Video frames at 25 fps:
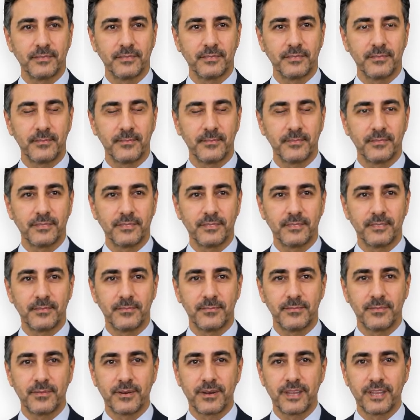Both
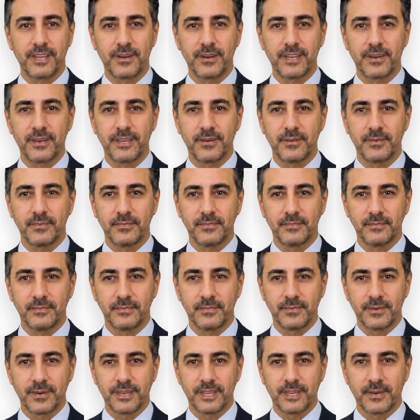open in an editor,
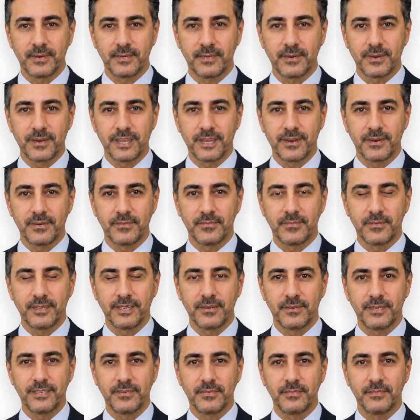and you should edit
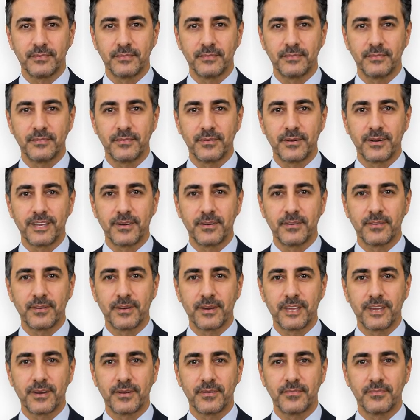freely. These are
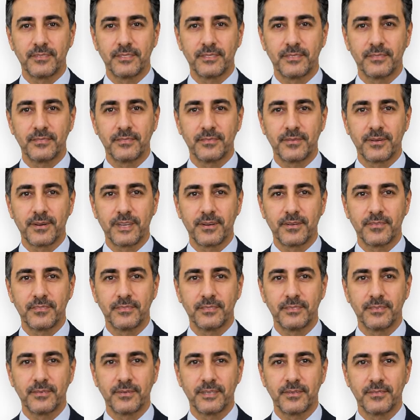drafts, not
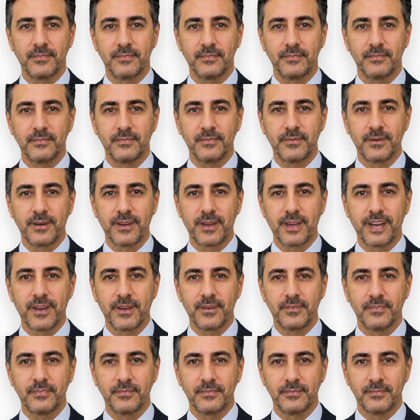verdicts. You can
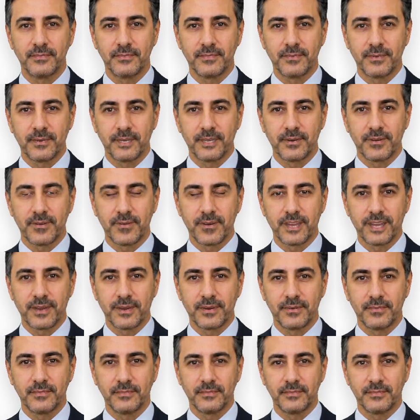attach pictures from the
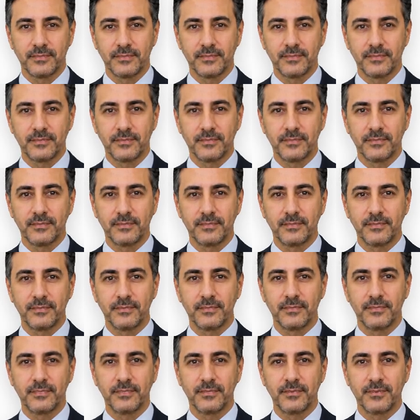case to either
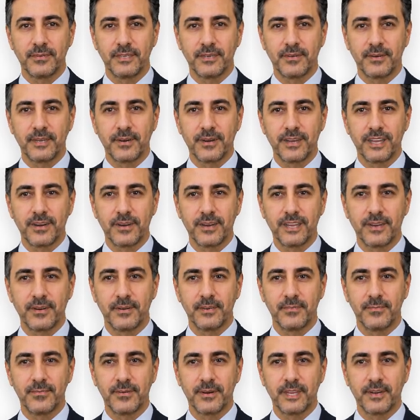plan through the
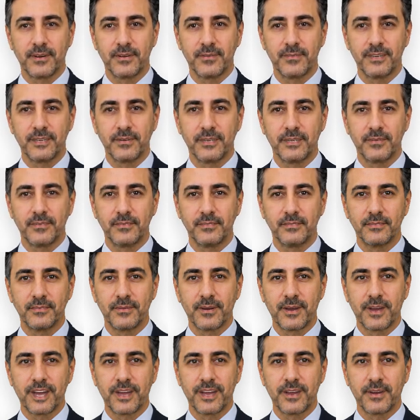Attach Pictures panel,
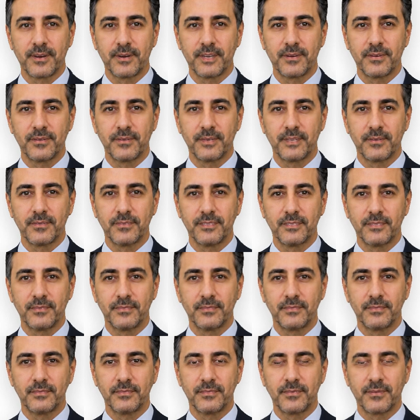which is worth doing.
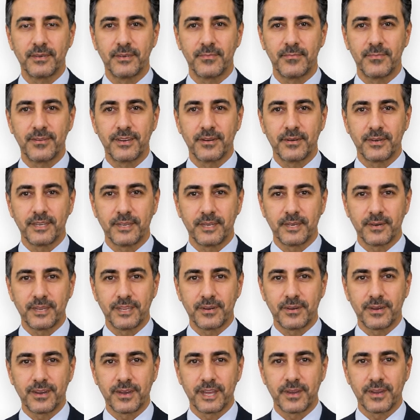A patient who can
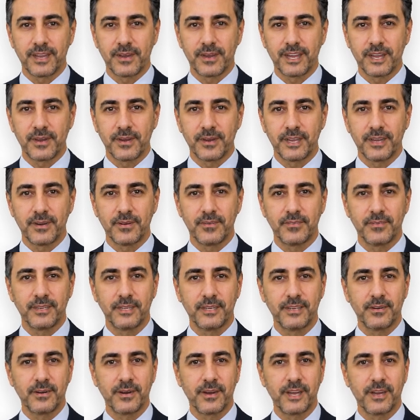see the radiograph you're
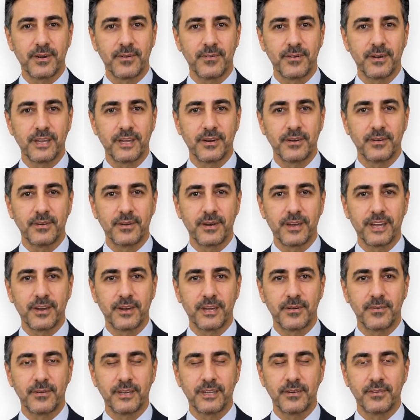describing understands
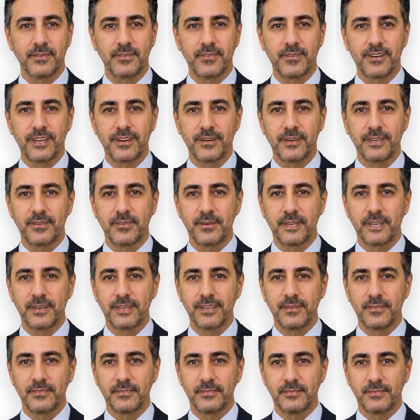the plan very
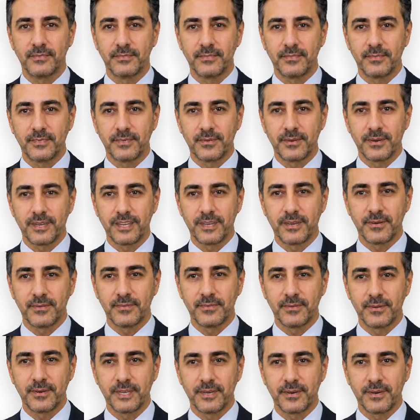differently. One
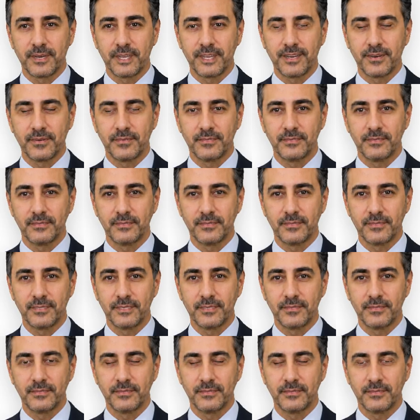deliberate boundary:
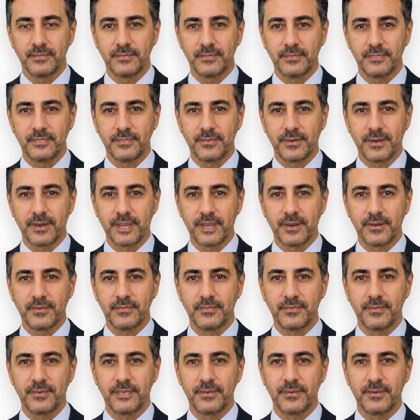no cost or
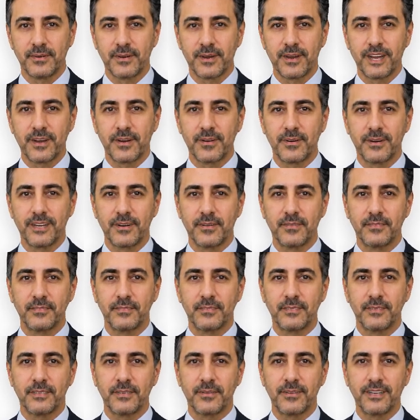fee content
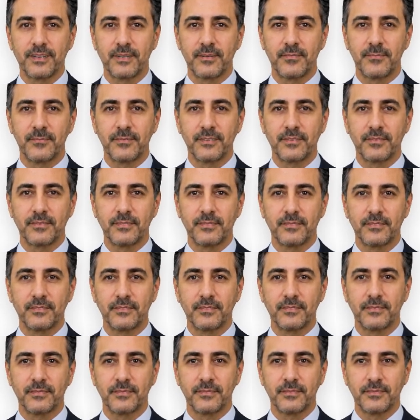appears in either plan.
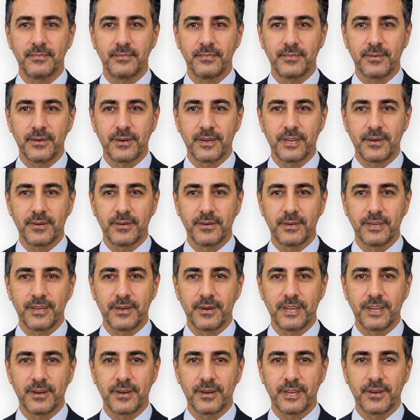Cost
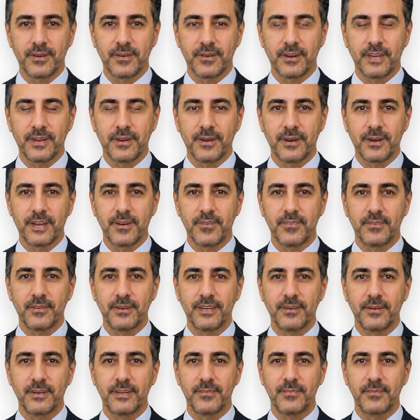stays an offline
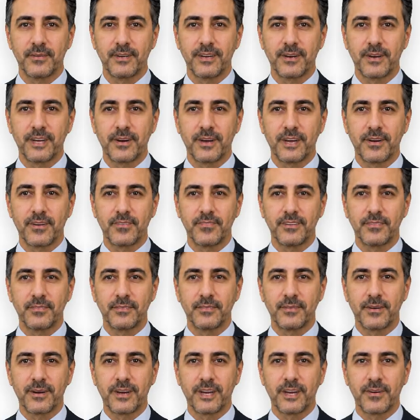conversation between your
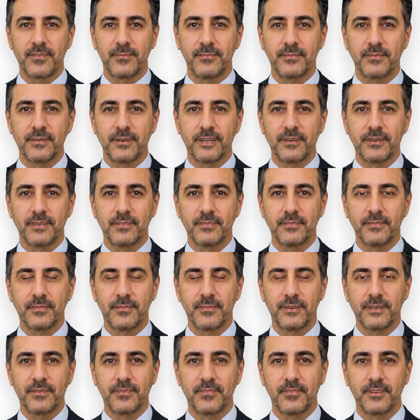office and the patient,
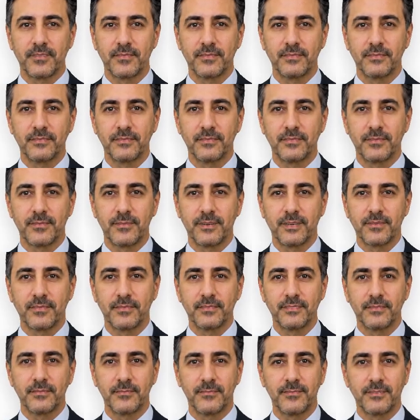by phone, by
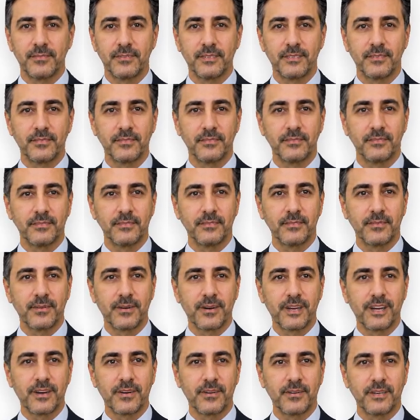email, or
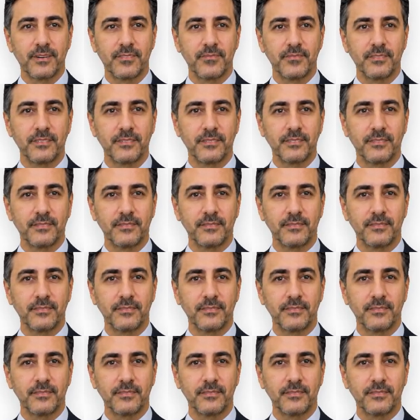at the next visit.